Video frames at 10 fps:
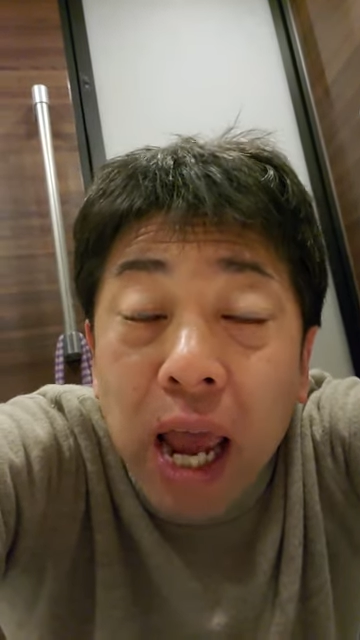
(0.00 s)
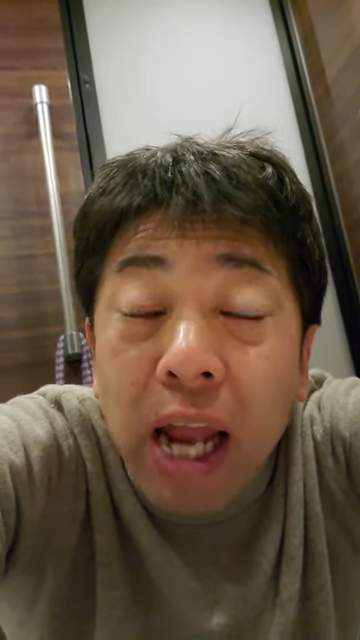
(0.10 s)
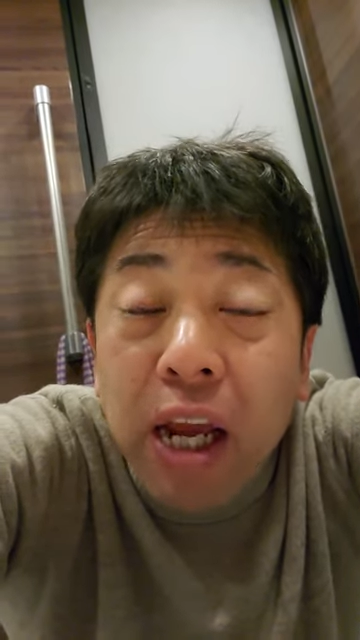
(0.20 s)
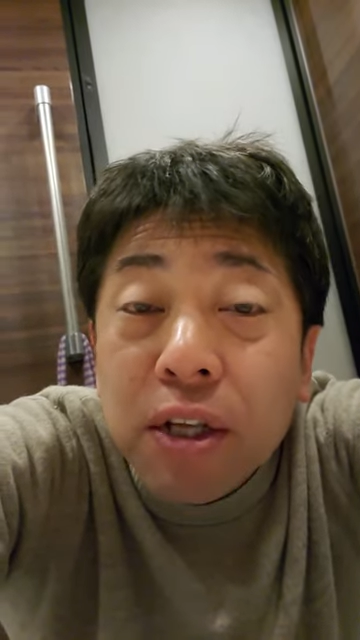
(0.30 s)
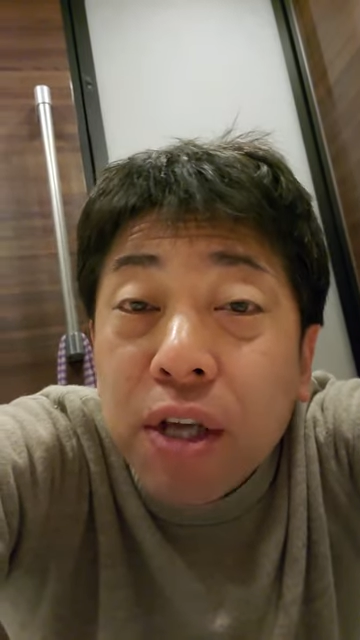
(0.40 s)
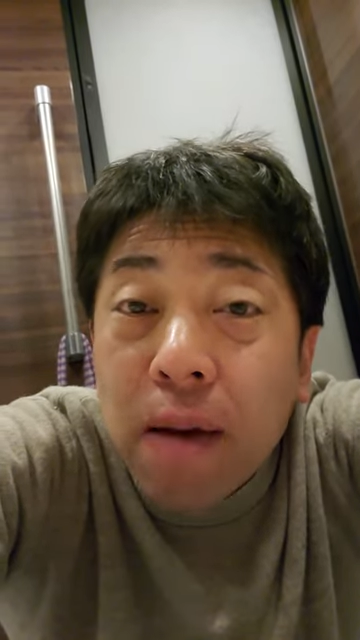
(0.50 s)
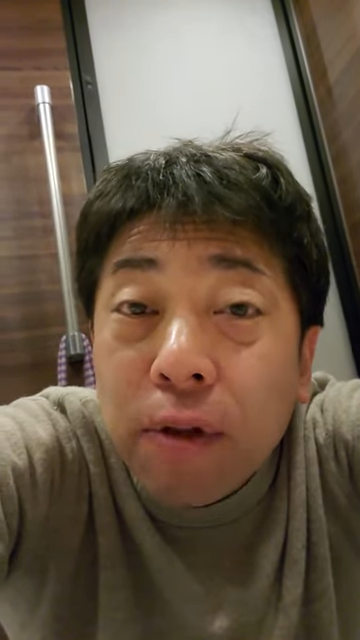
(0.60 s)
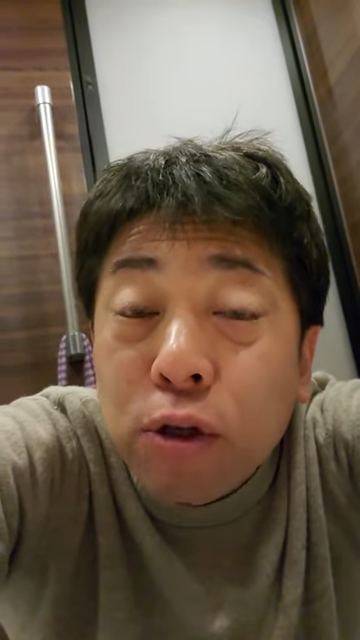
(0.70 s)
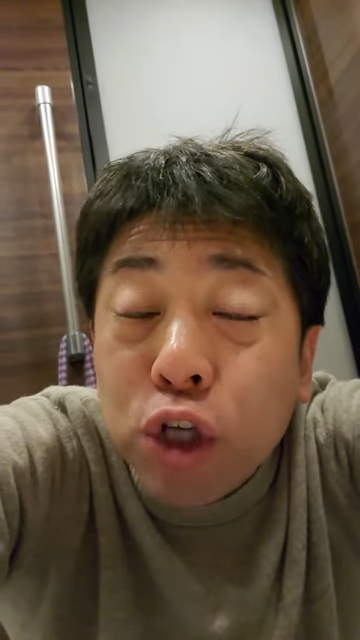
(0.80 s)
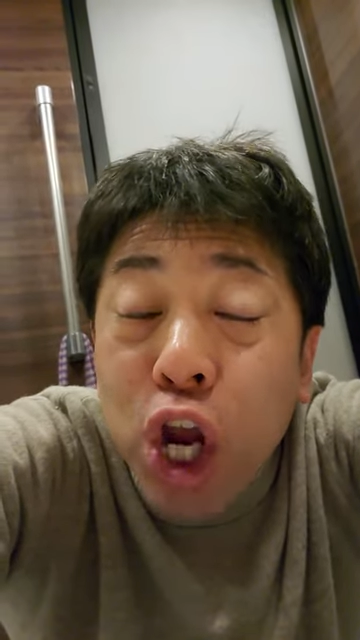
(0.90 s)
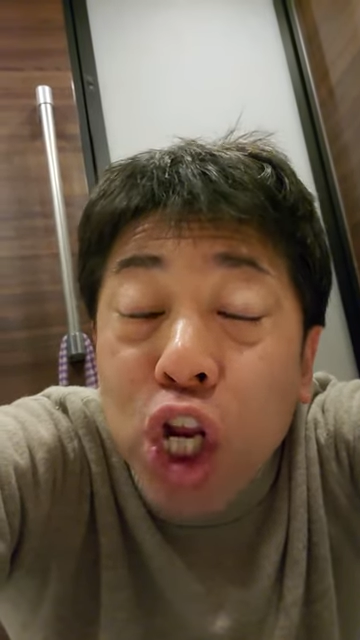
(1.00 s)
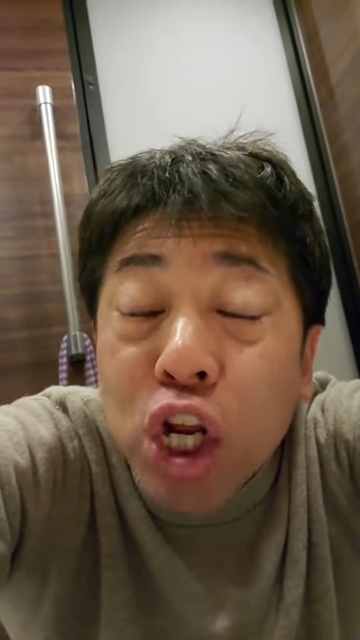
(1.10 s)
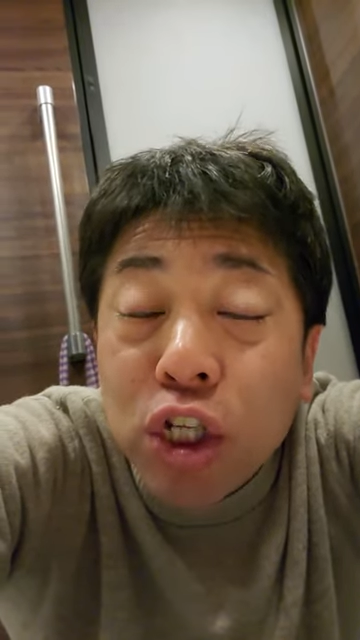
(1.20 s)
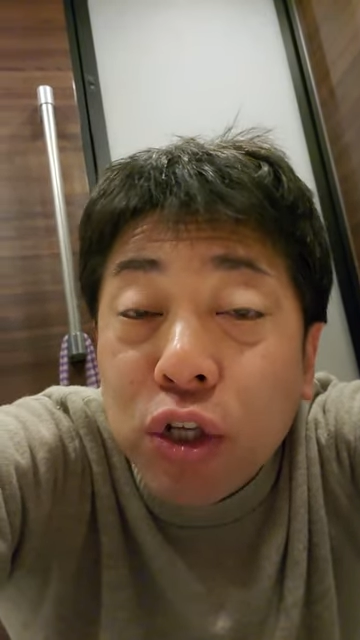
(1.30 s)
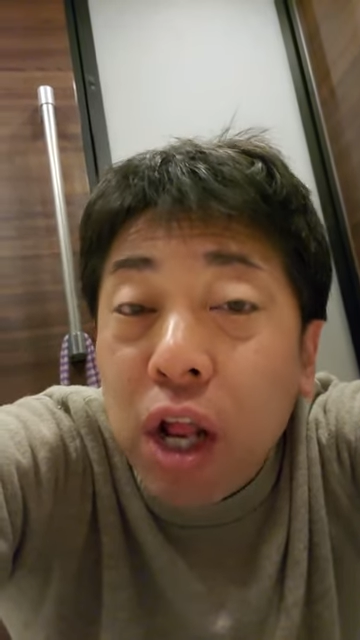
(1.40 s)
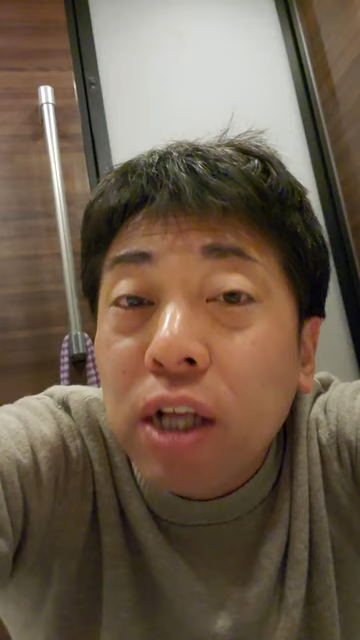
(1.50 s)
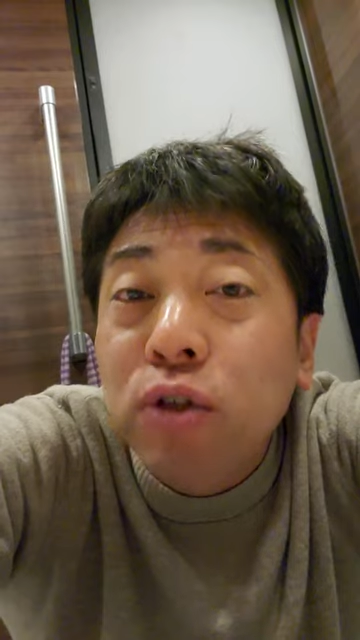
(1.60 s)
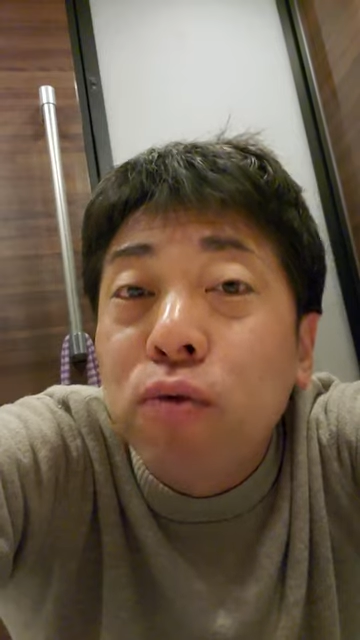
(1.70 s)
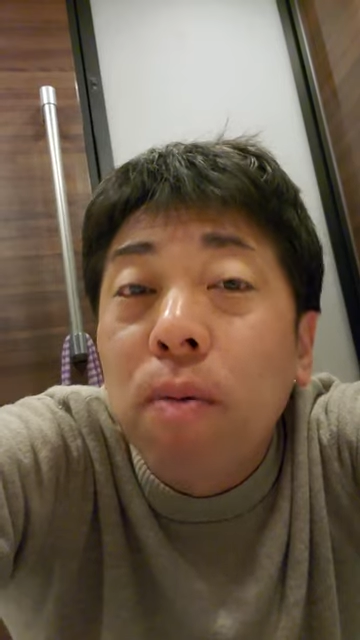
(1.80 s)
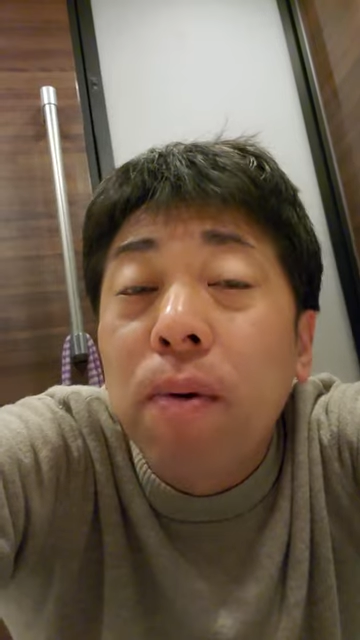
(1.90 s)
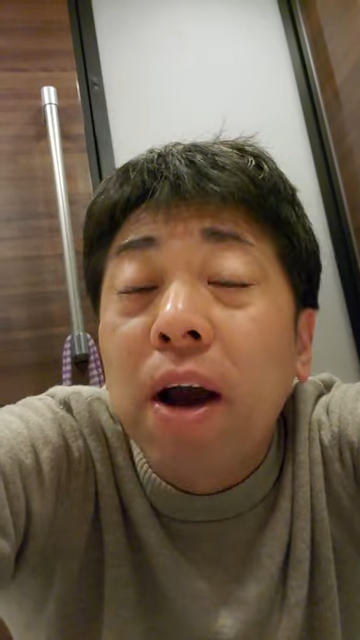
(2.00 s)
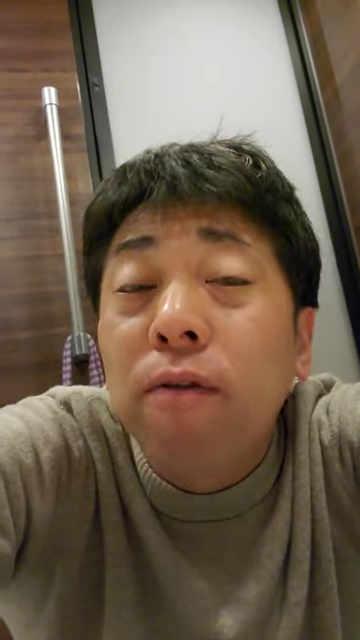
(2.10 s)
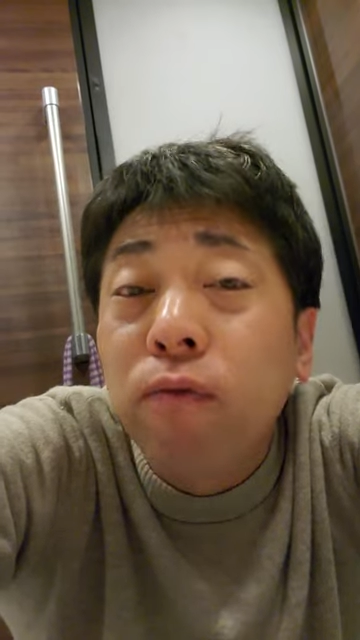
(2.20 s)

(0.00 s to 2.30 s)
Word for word: any attempt to change the status quo by